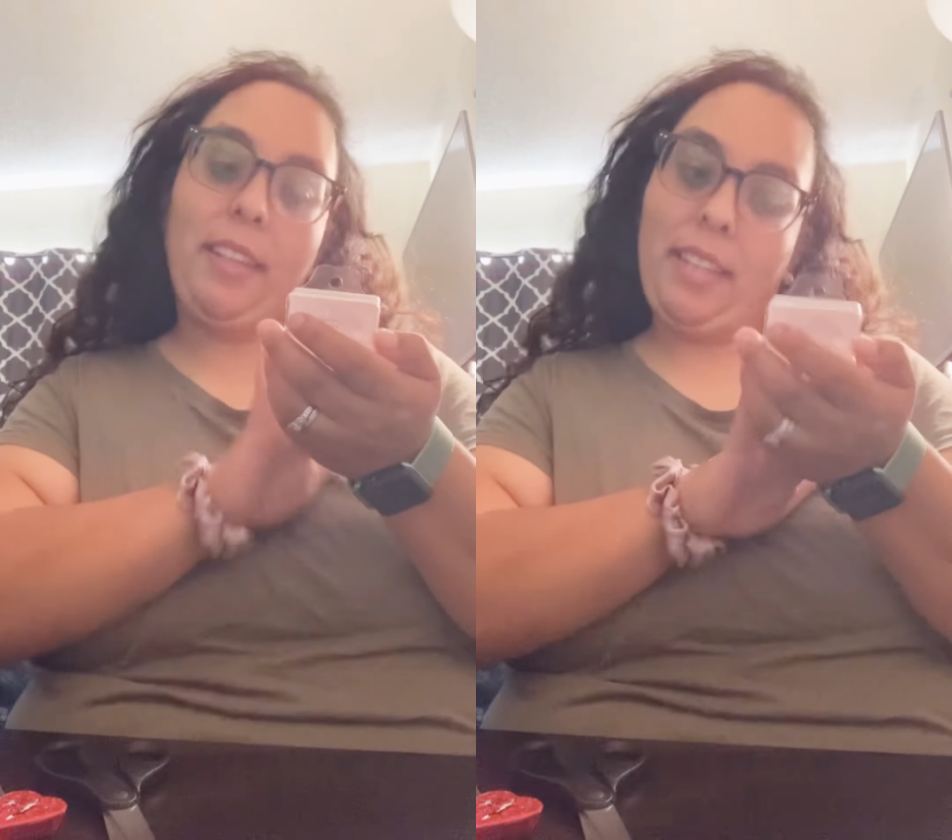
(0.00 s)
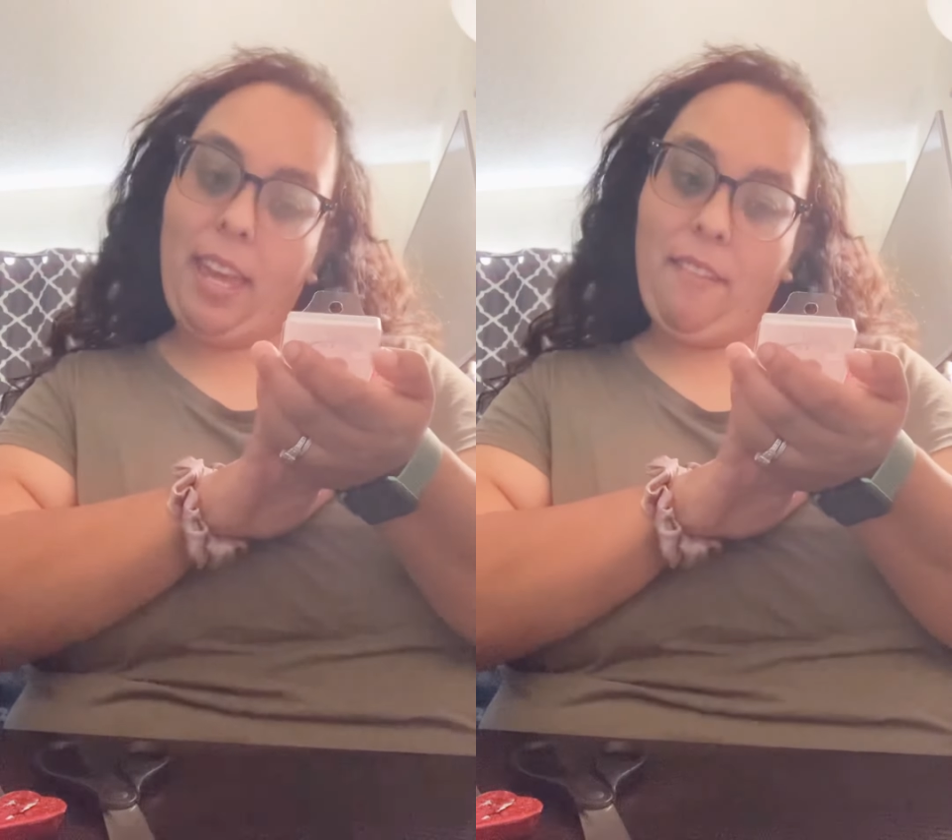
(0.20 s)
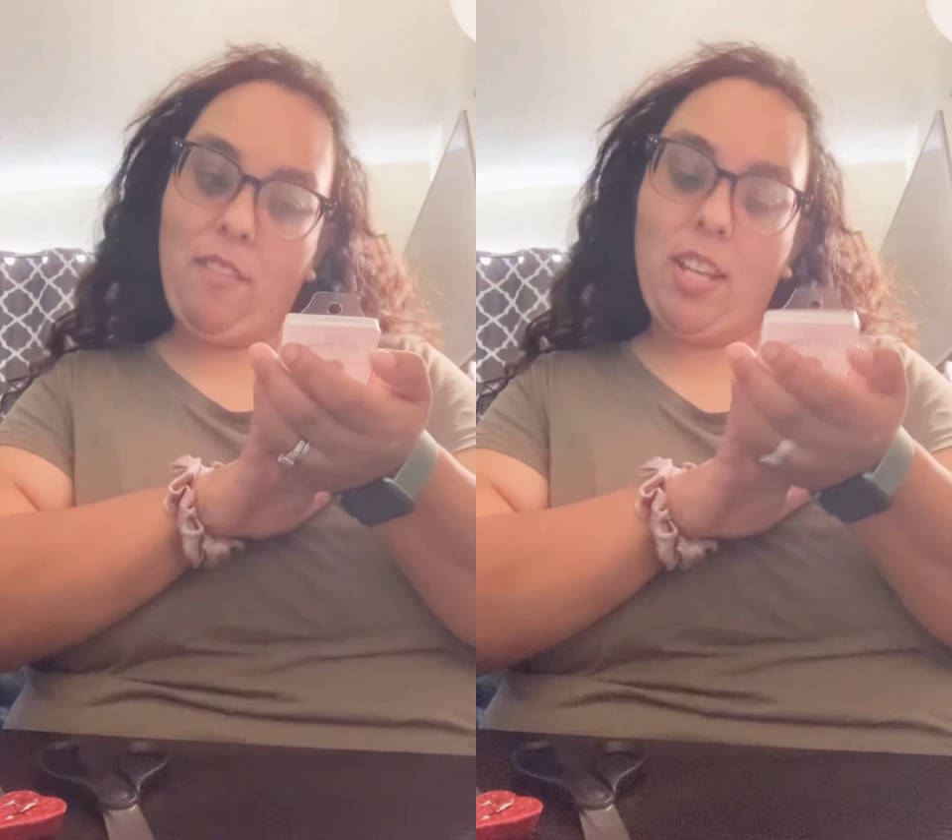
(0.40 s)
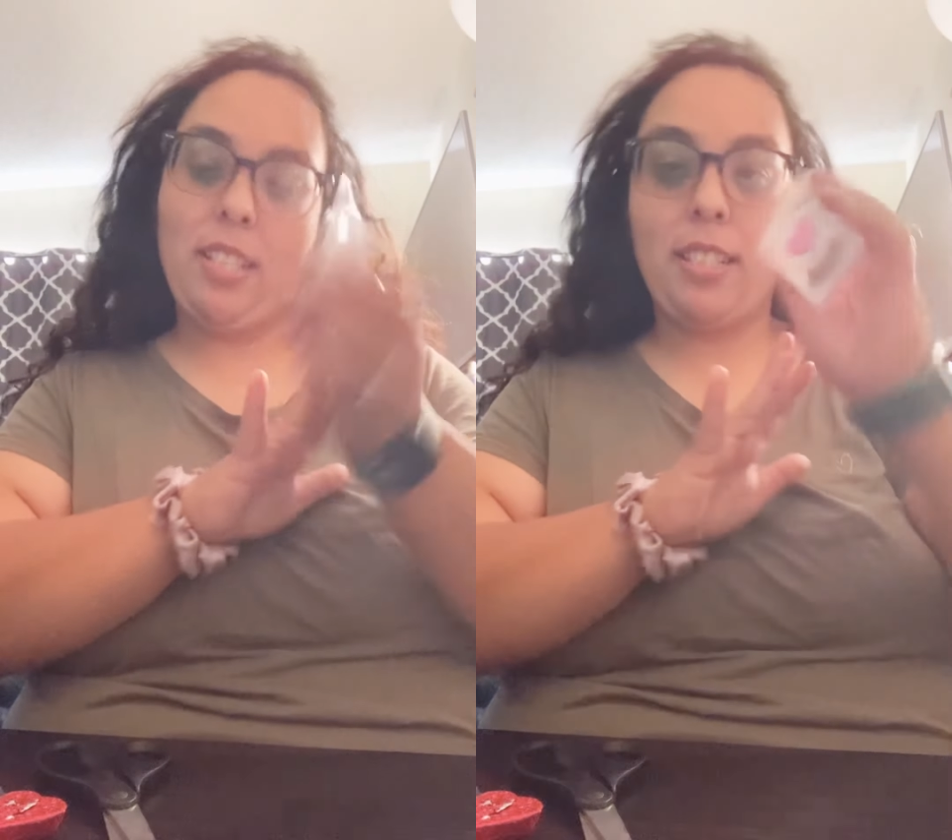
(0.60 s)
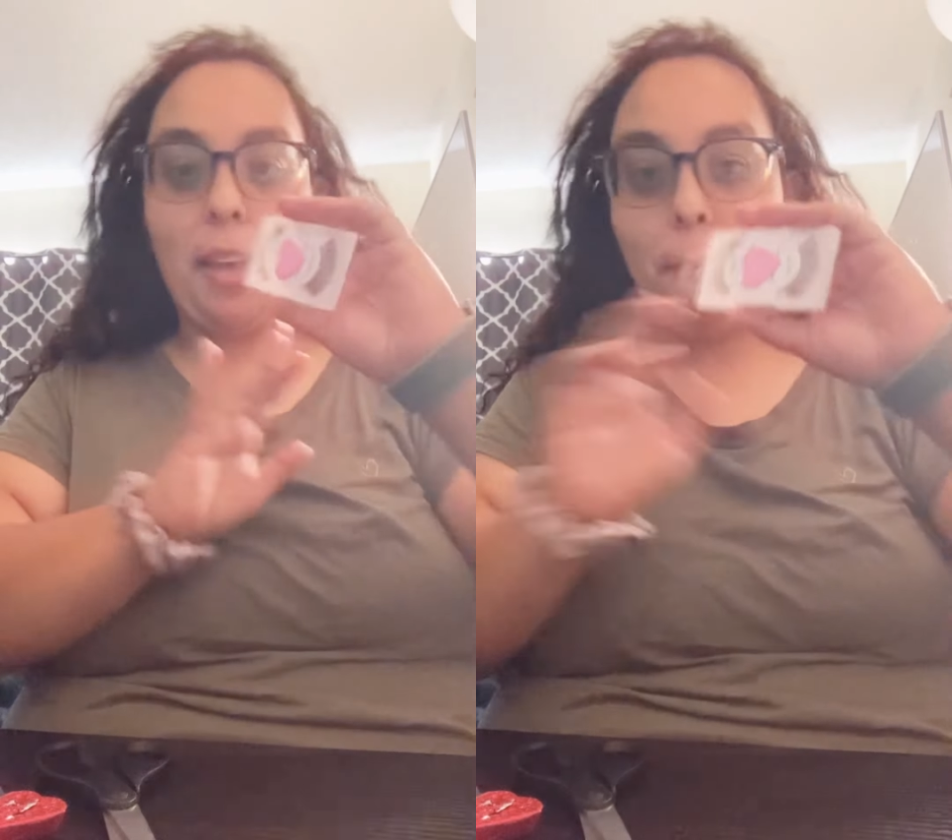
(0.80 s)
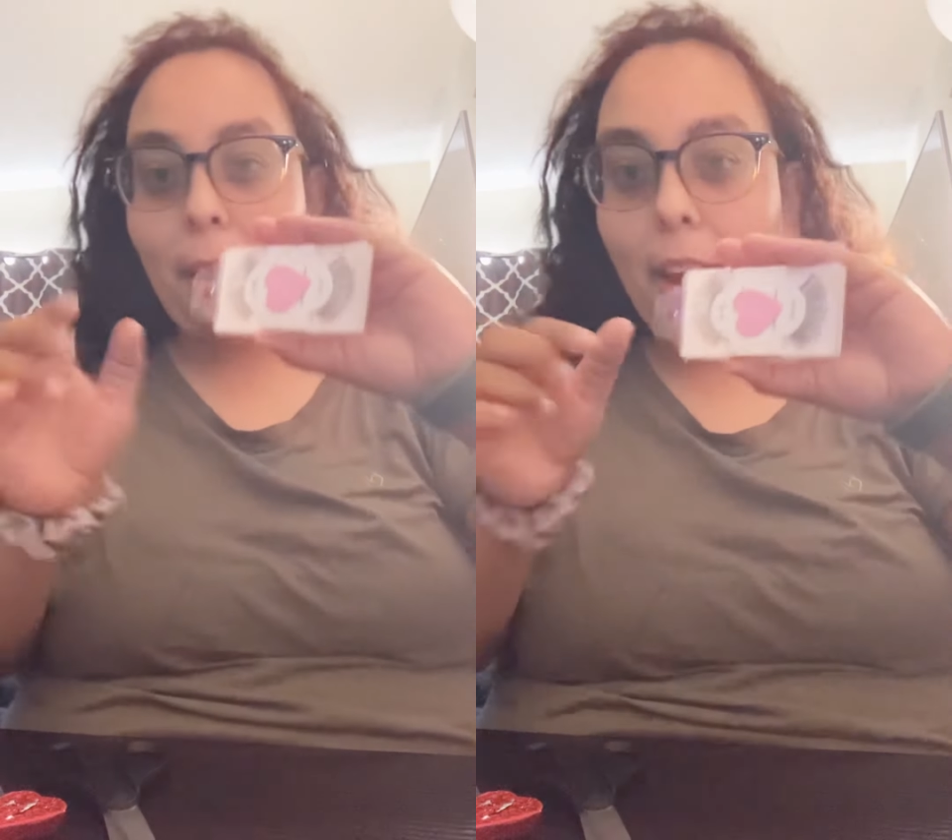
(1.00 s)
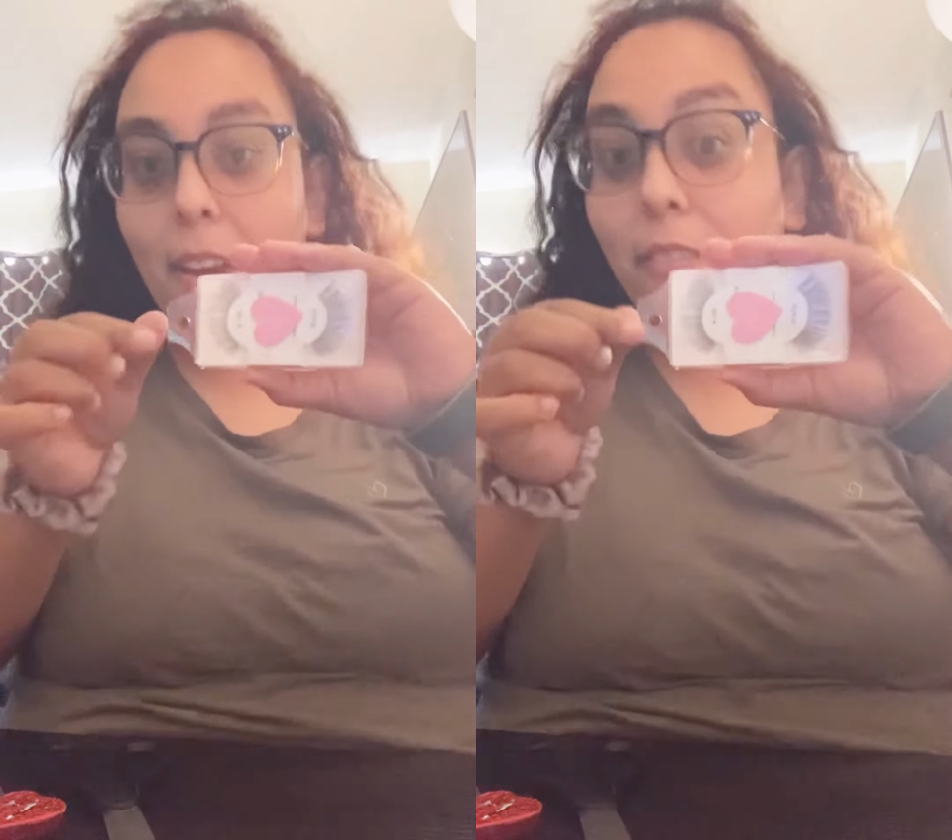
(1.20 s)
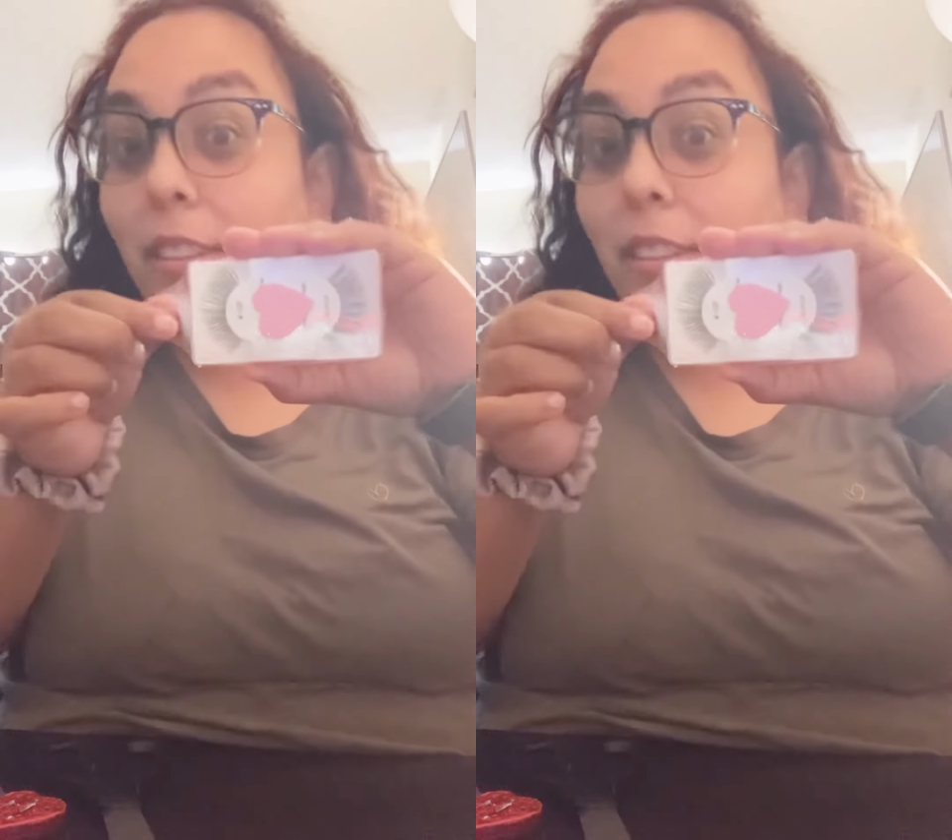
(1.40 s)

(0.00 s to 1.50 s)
gave us a pair of